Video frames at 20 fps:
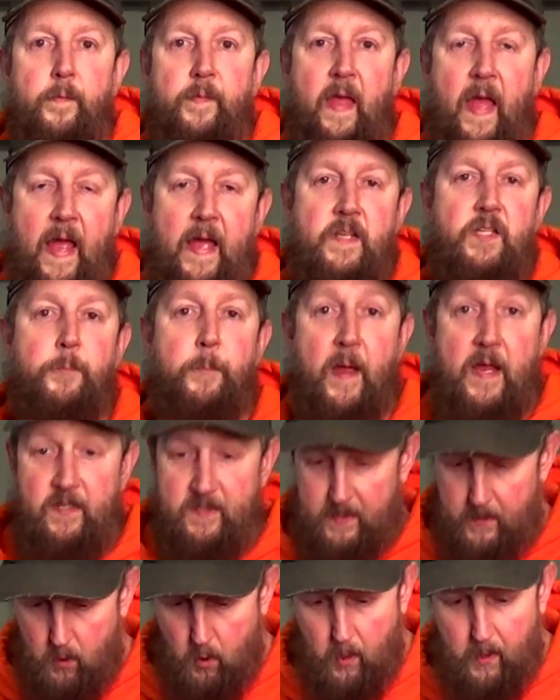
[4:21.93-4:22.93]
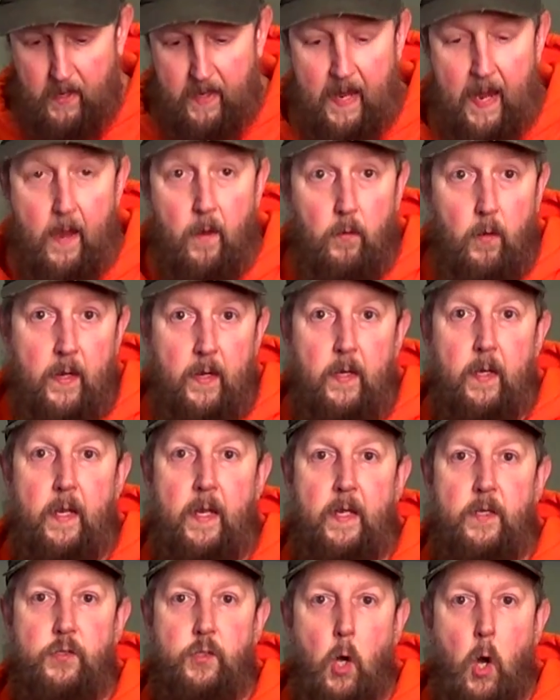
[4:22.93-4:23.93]
The head spacing on a
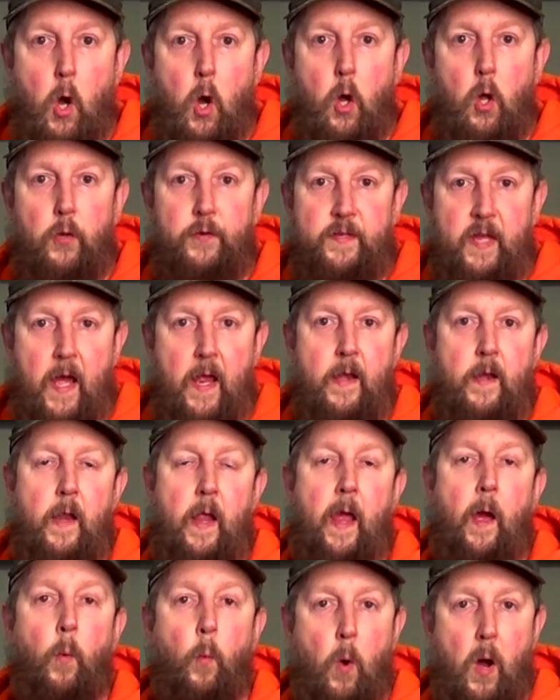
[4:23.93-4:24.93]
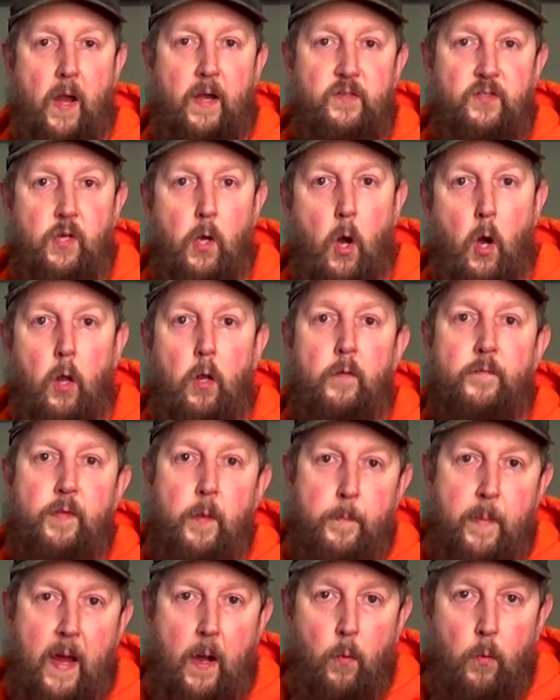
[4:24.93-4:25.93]
Gatling is all done at once. All of
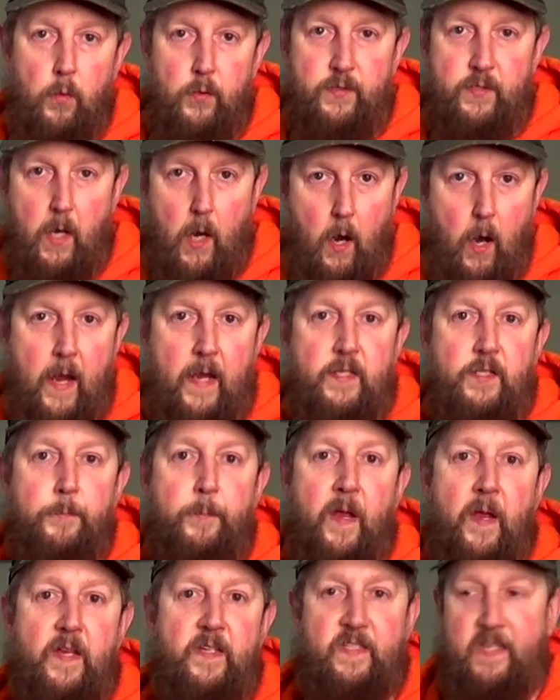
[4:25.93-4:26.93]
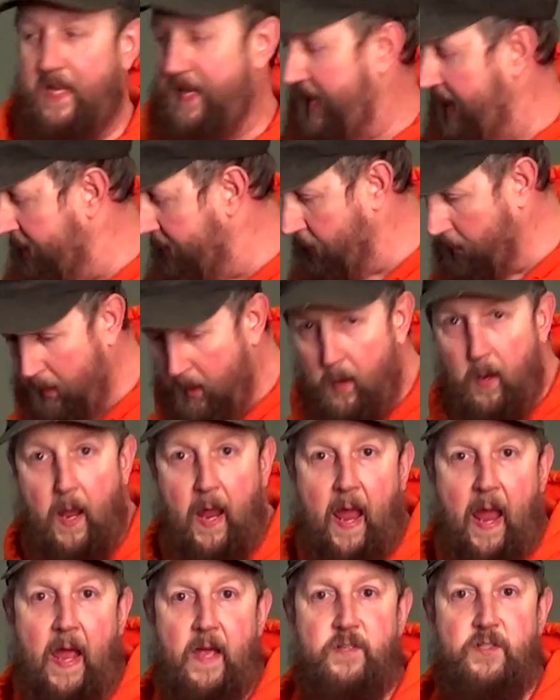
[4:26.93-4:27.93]
the barrels are head spaced
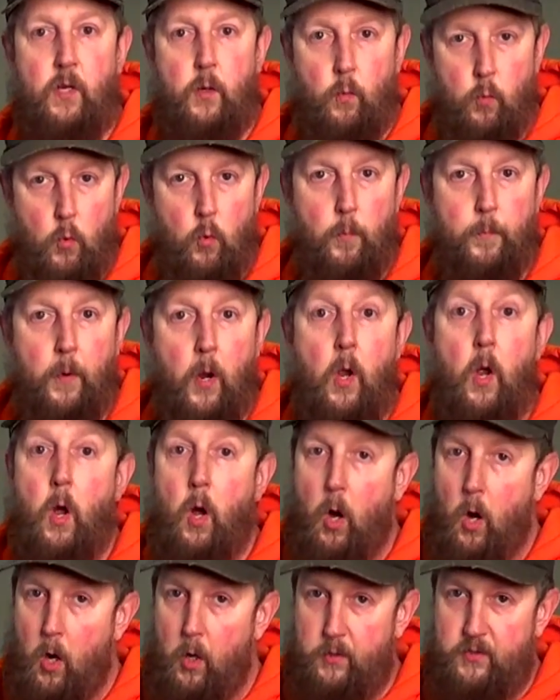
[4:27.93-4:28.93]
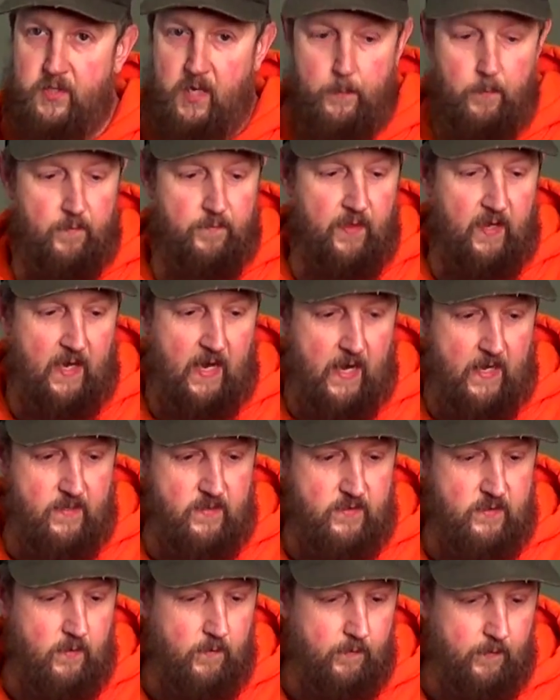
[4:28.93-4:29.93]
together as a group. On some of the
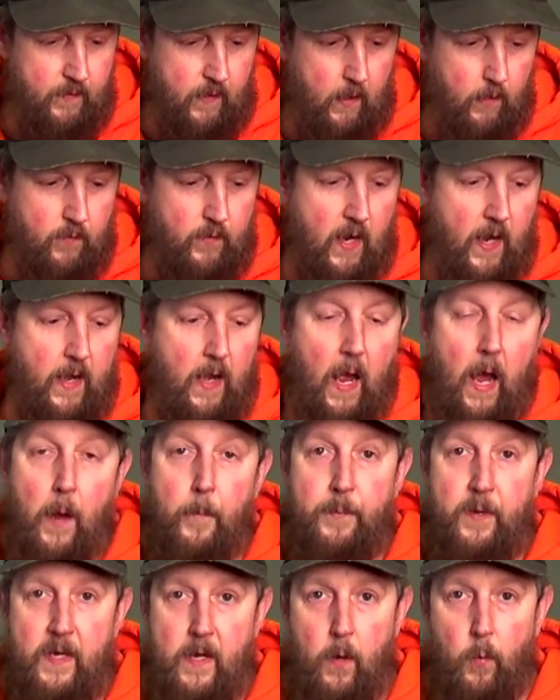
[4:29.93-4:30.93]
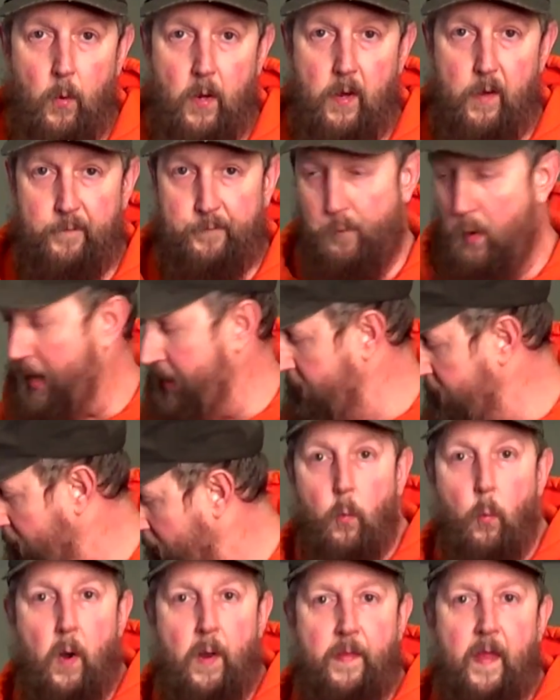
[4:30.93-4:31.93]
guns, they're done up here in the
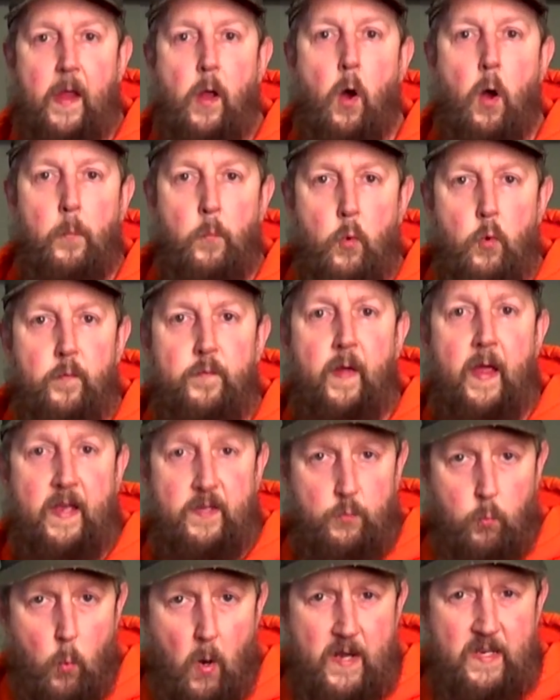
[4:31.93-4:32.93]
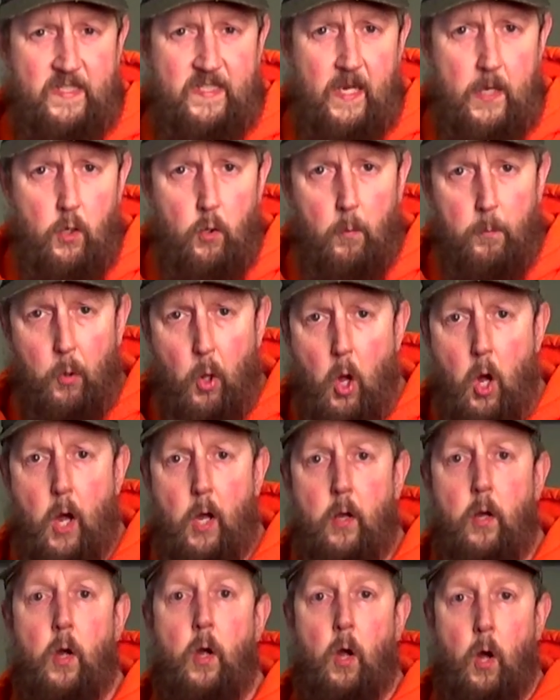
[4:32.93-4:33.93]
front where they all move as one single
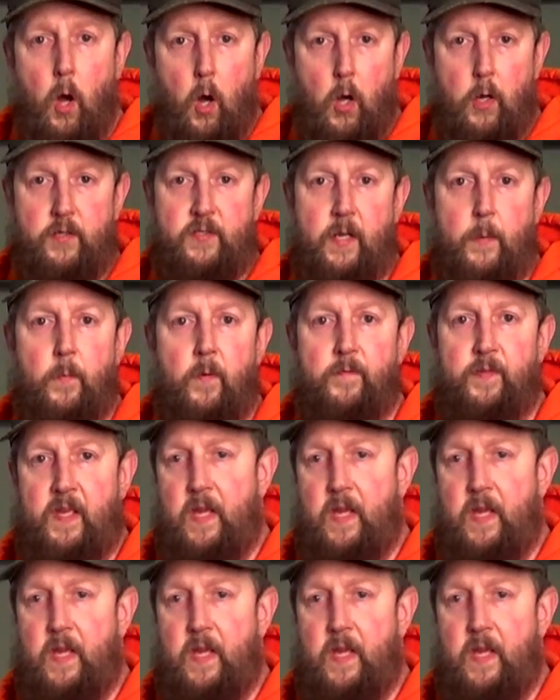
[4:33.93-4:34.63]
block. On some of